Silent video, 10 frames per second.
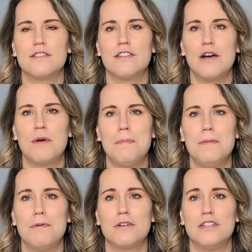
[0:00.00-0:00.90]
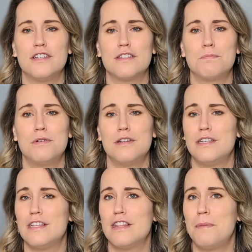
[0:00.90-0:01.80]
so that way people can just put
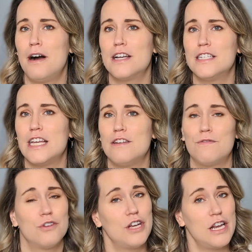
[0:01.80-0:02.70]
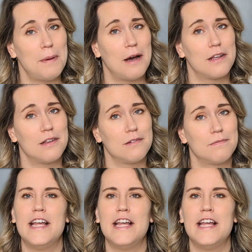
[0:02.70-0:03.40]
it in the pocket and forget about it.